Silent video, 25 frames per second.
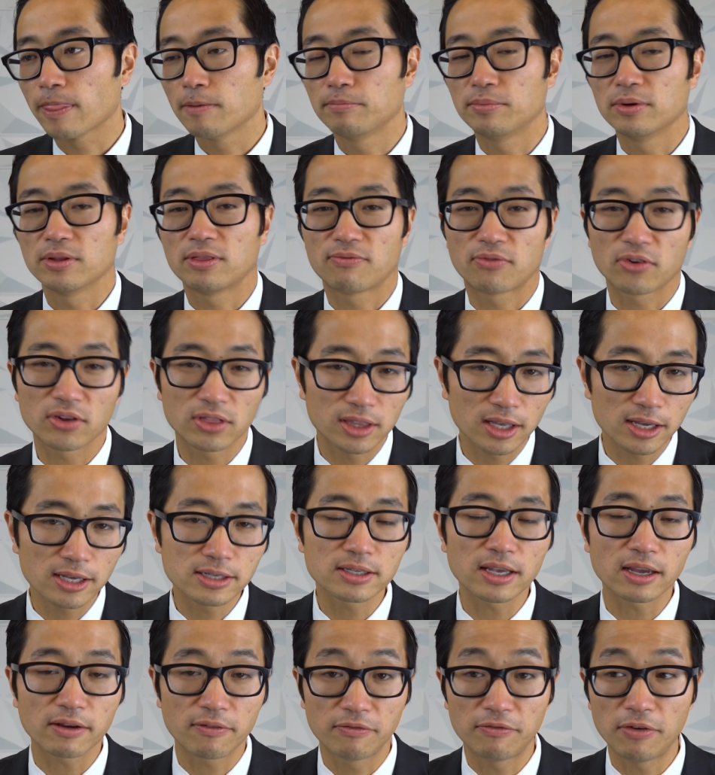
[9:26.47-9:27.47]
But for
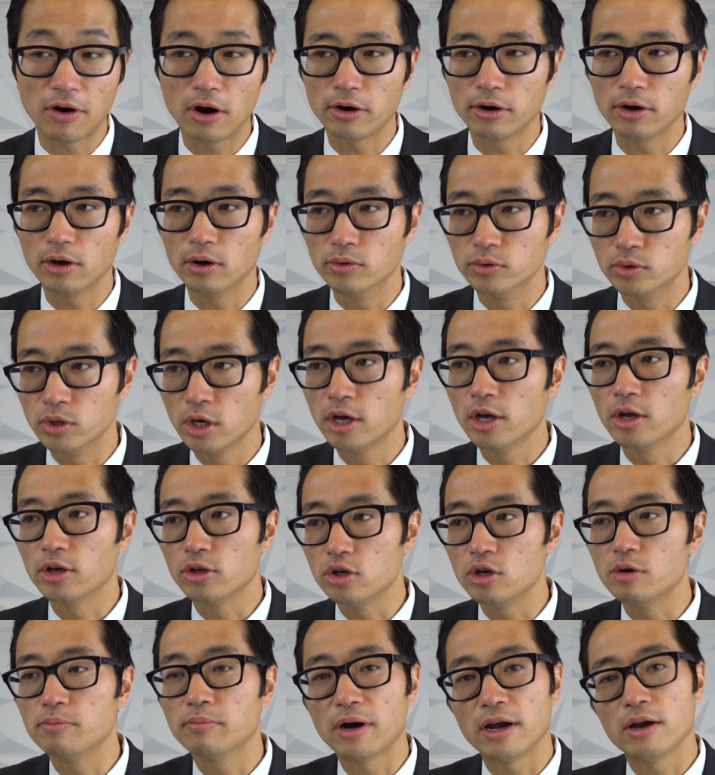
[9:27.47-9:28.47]
things like photos,
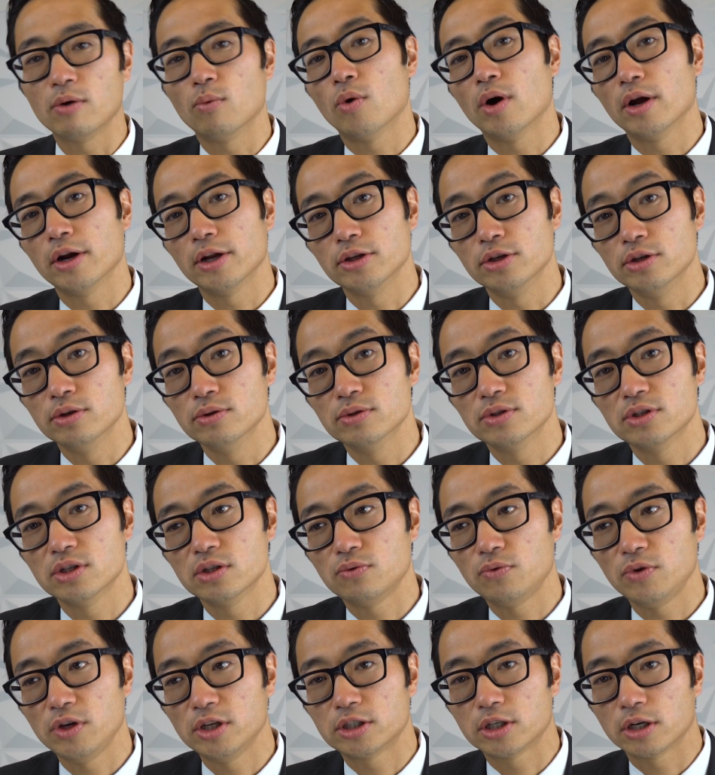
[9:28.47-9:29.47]
you might want to use
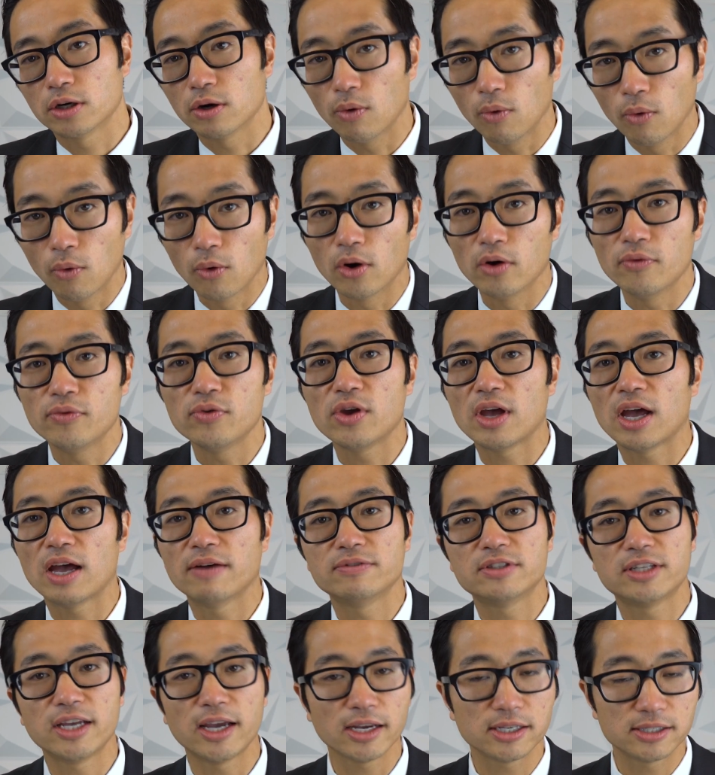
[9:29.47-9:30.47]
this feature, or if you
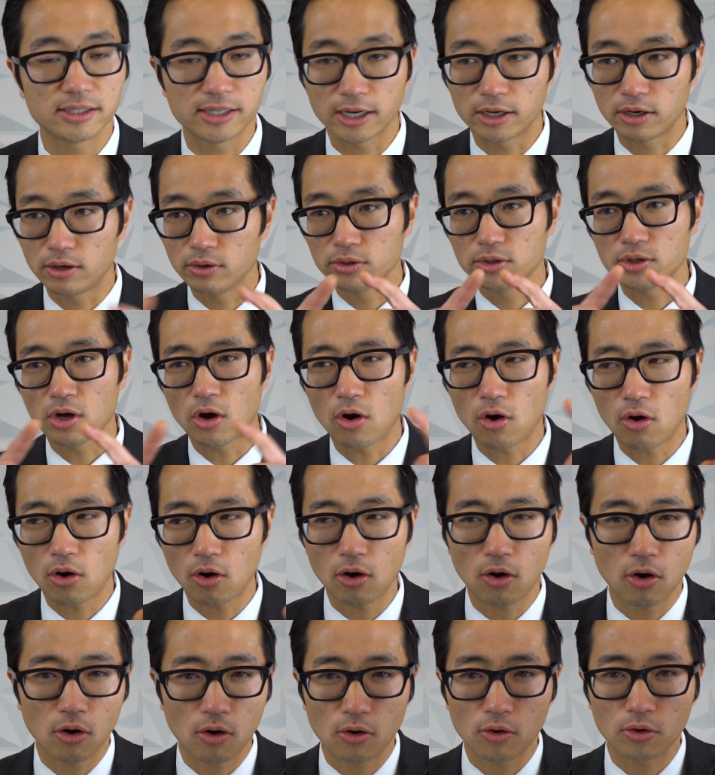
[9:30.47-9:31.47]
have text that goes
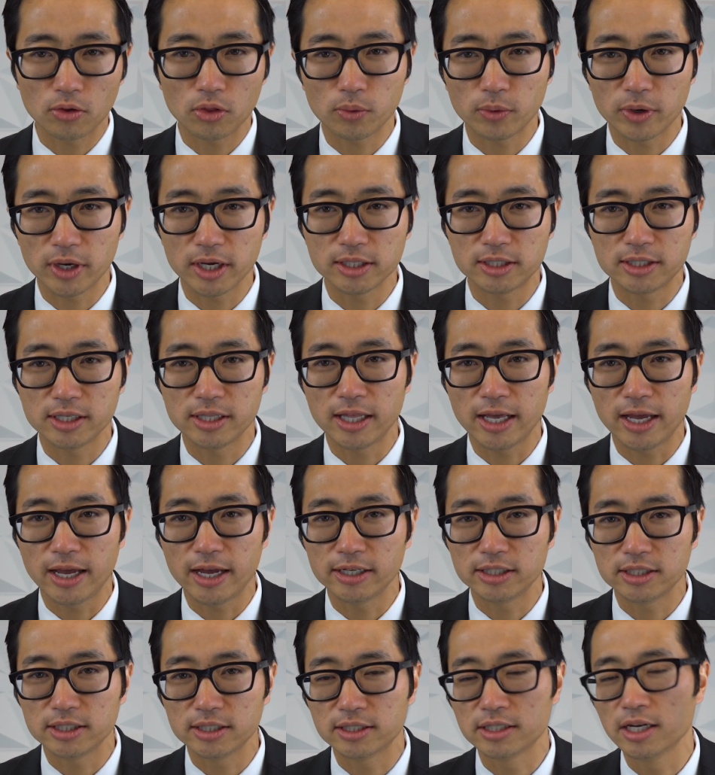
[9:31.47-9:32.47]
all the way to the
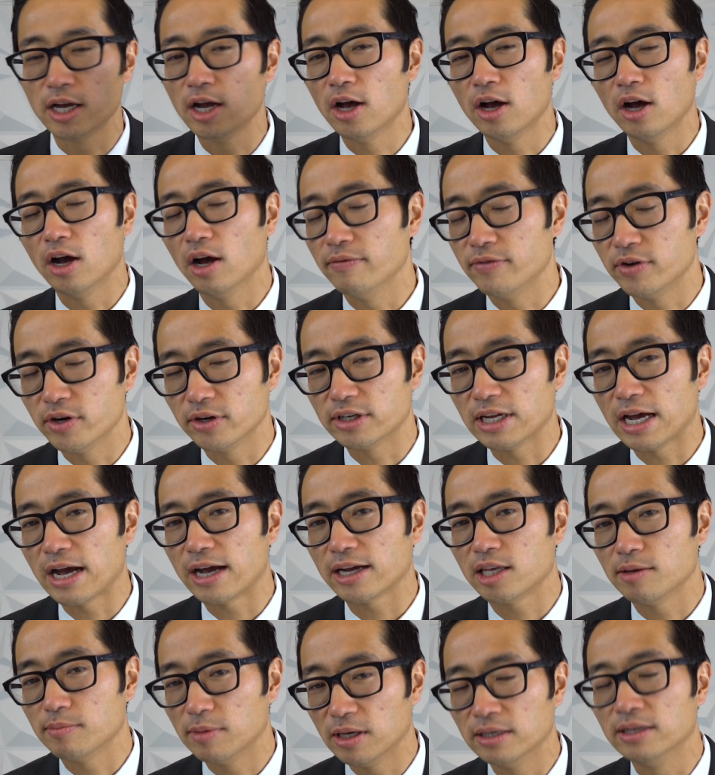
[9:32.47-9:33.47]
edges of your
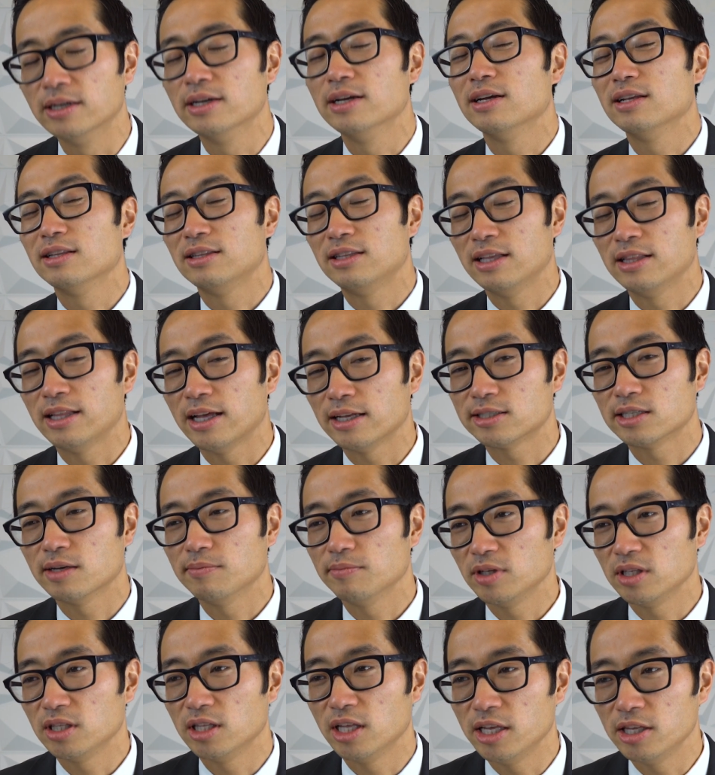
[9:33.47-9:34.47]
document, then that's
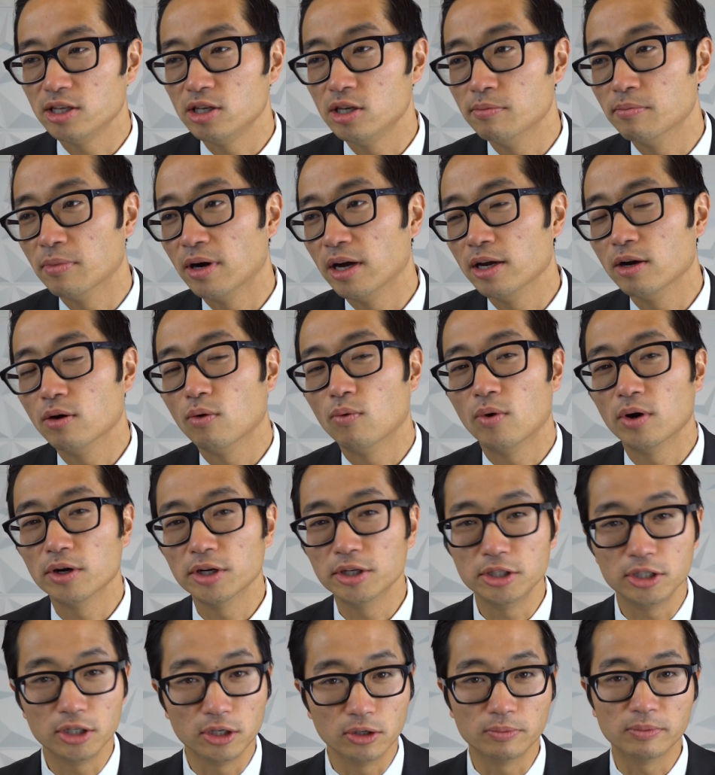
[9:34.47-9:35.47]
something that you might want
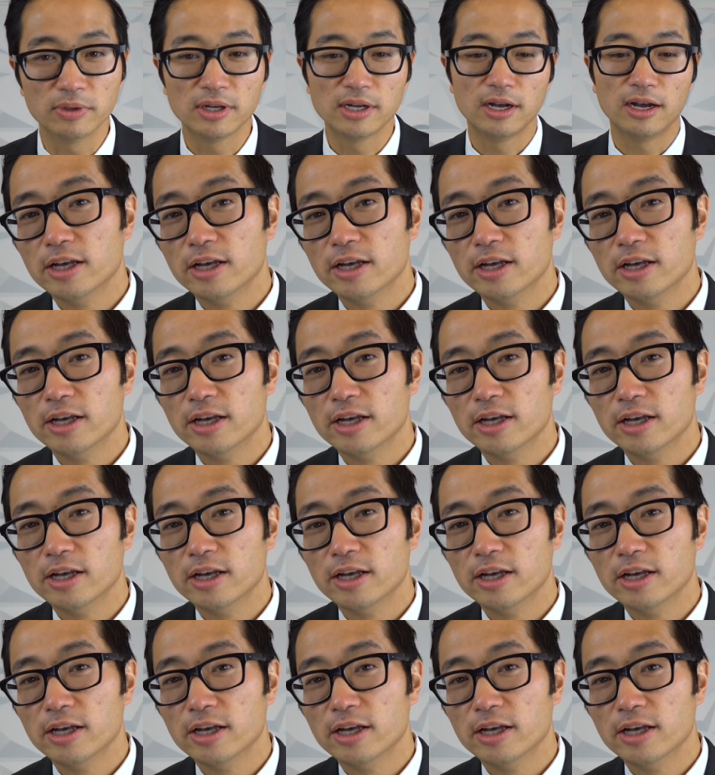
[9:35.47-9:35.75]
to do.